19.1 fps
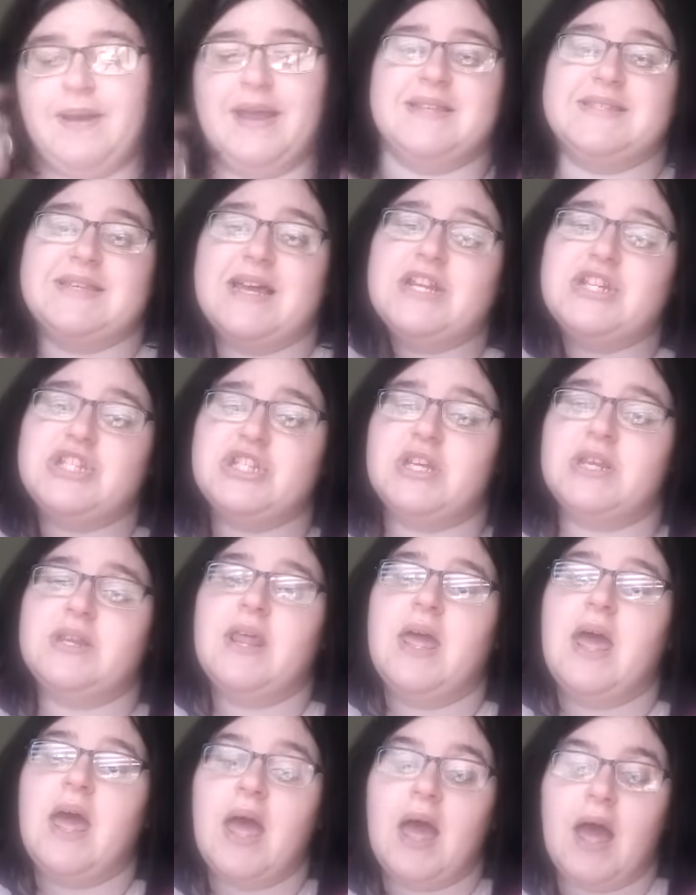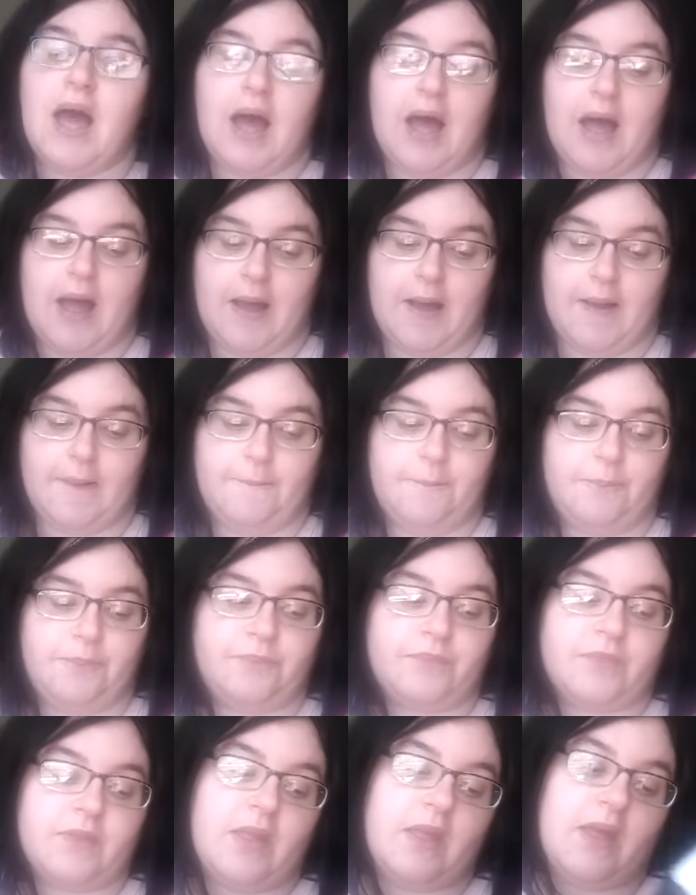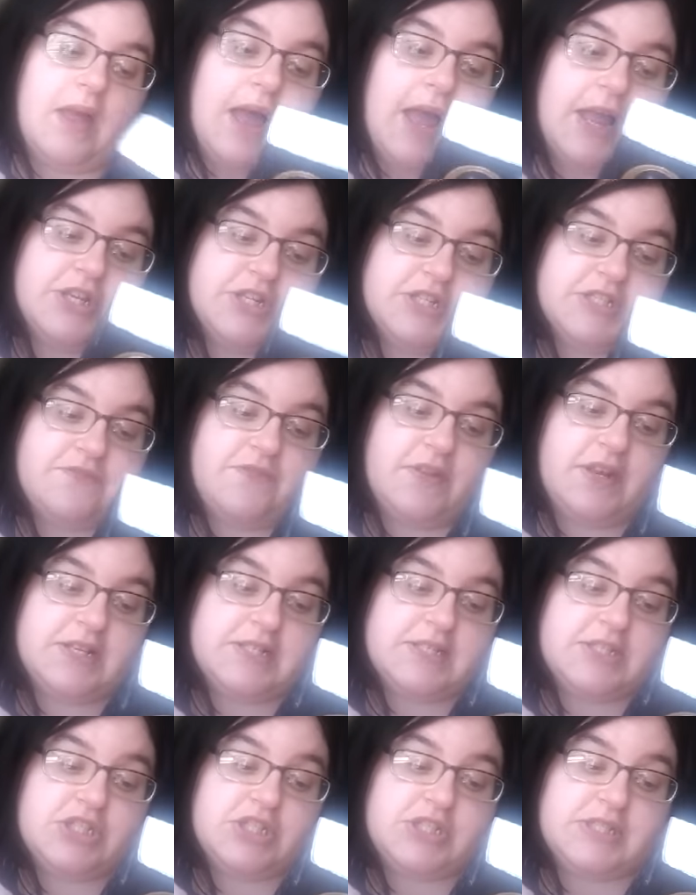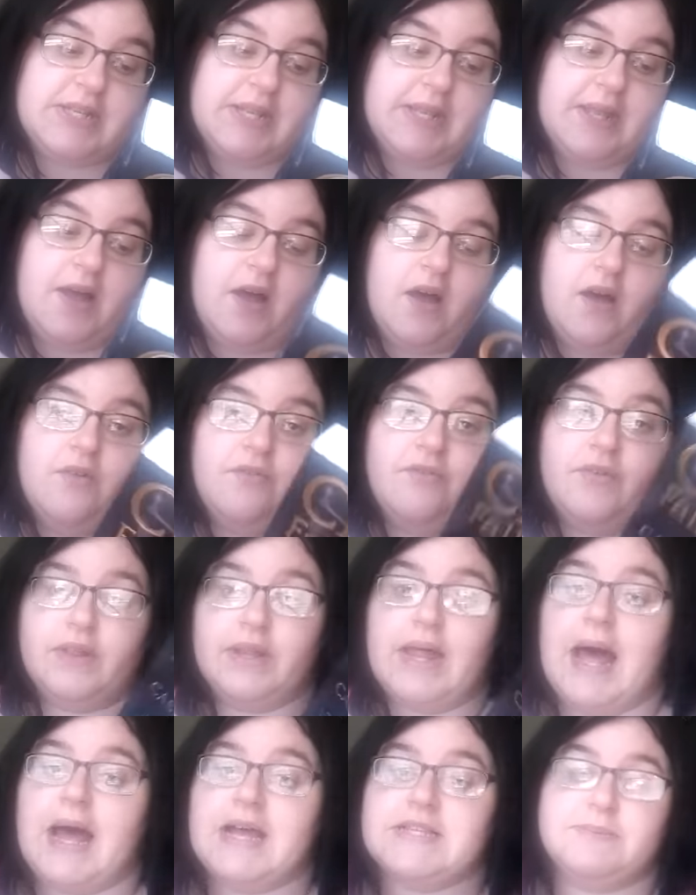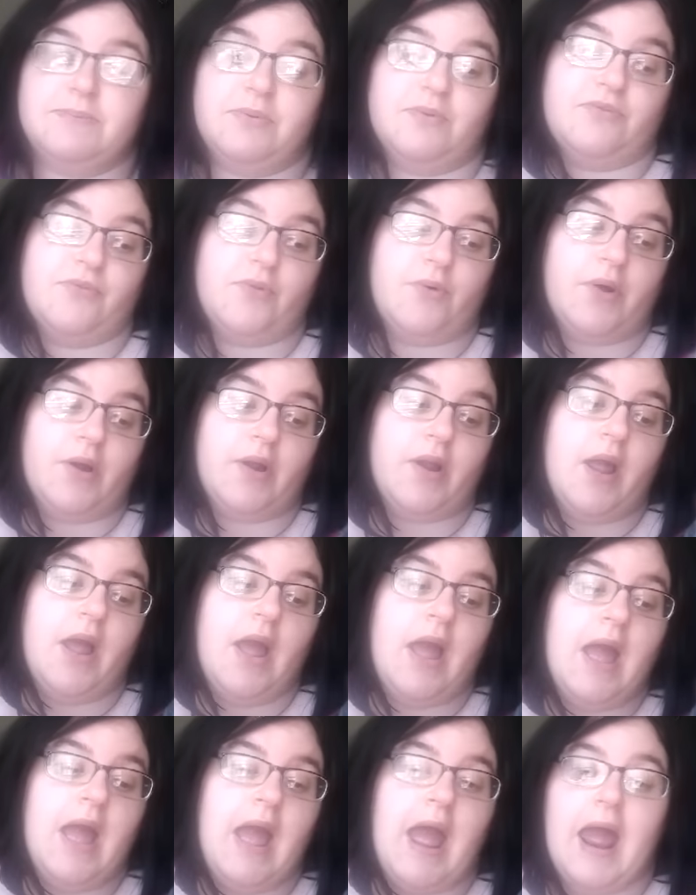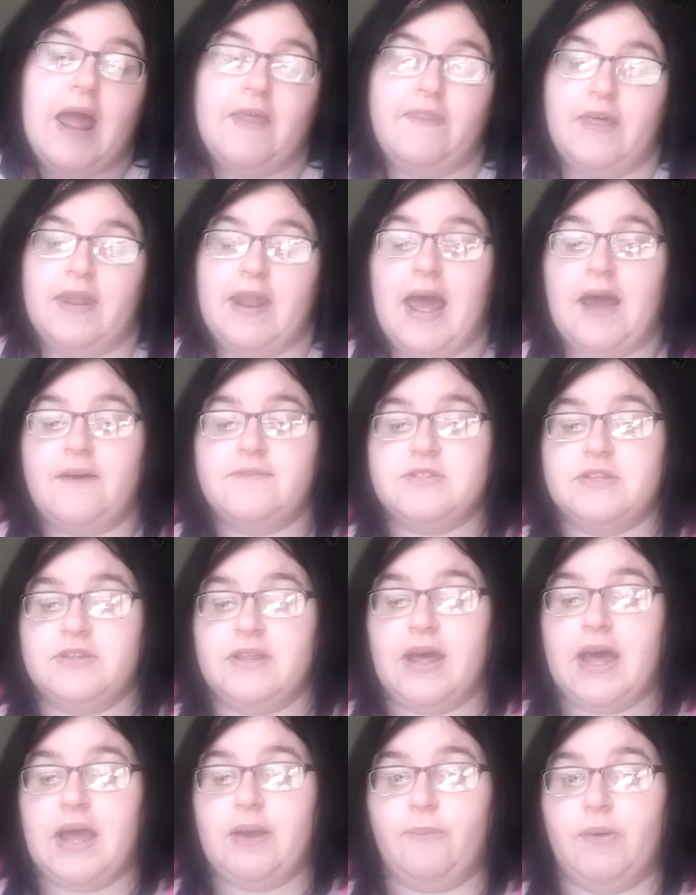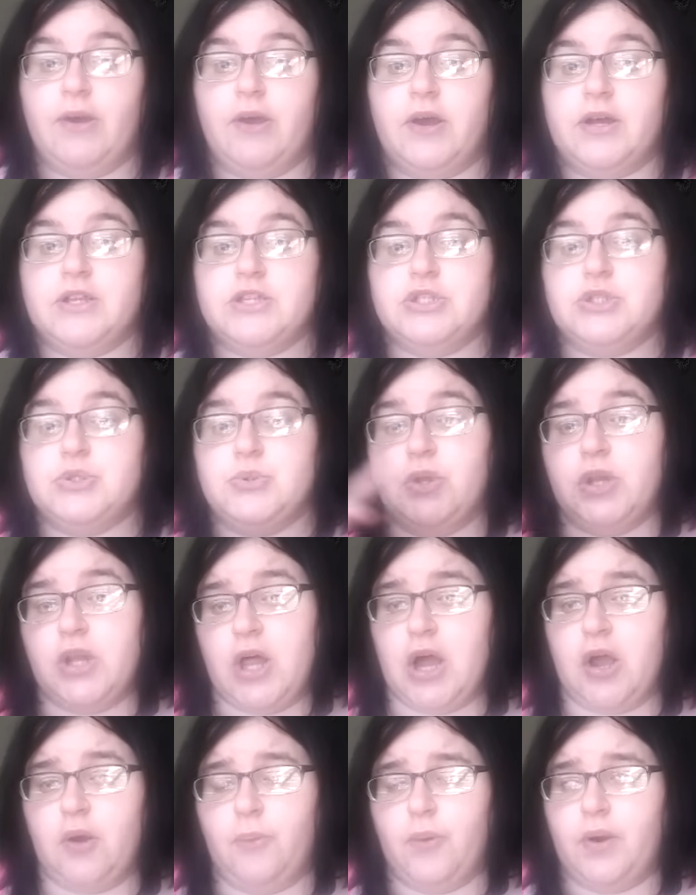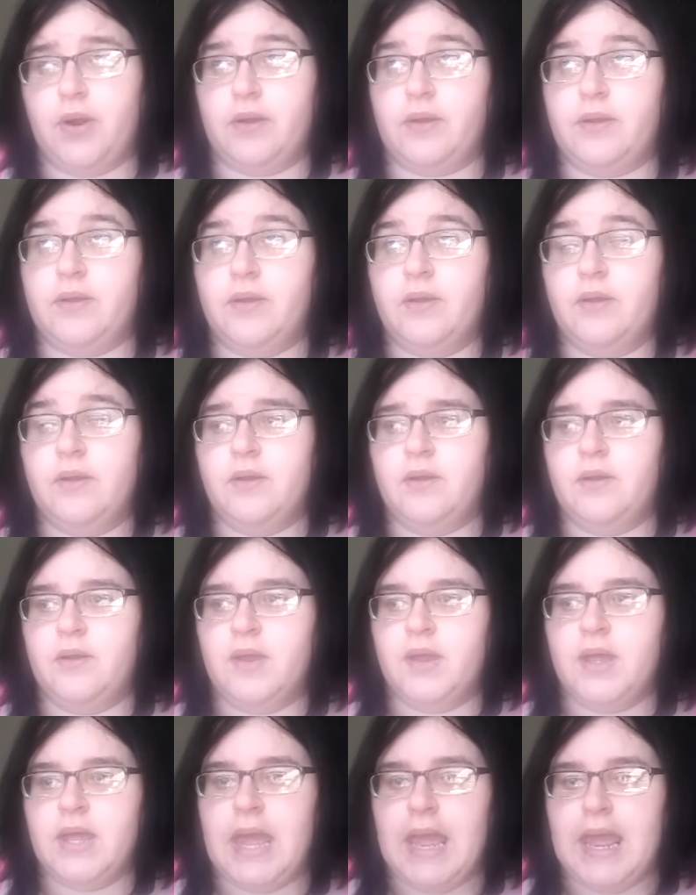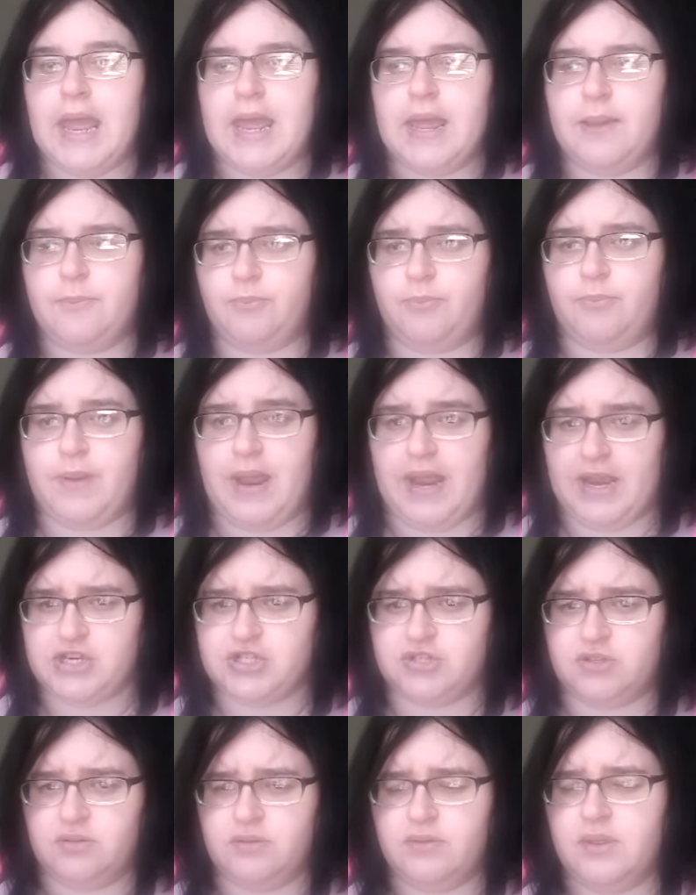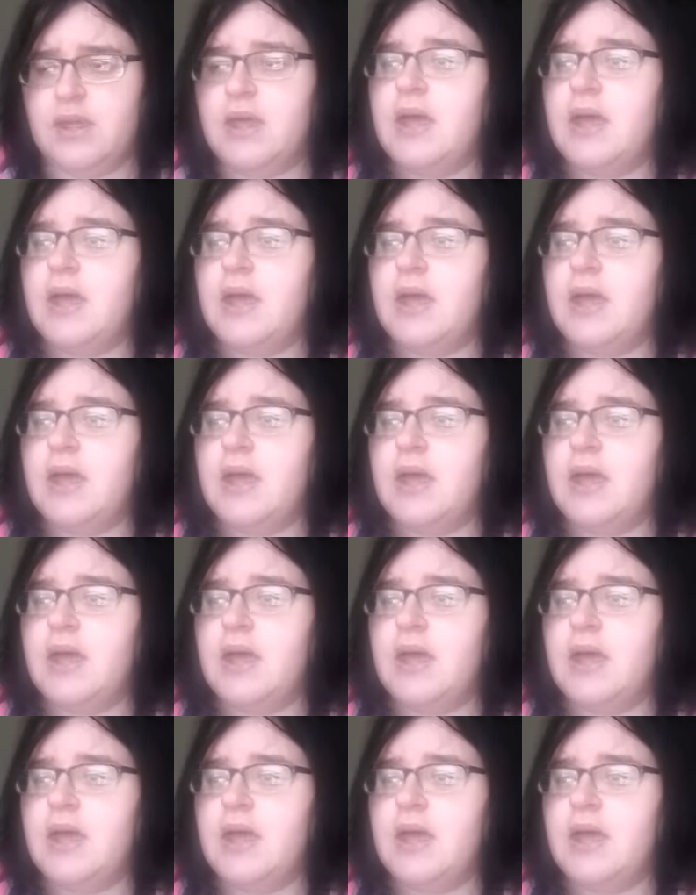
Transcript: my attention. I just finished City of Glass before, and then after that I went on to Clockwork Angel.